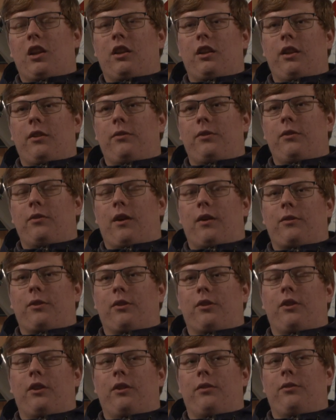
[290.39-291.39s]
if you've
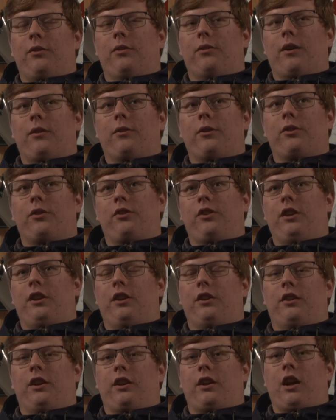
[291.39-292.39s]
ever
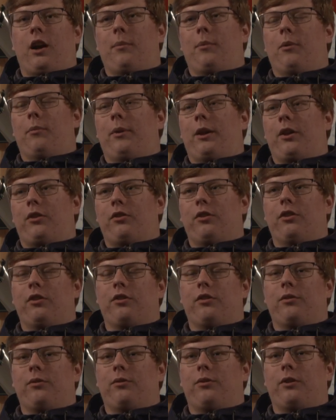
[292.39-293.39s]
seen like Hubble
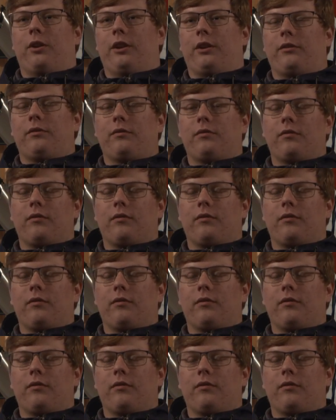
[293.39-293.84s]
pictures of like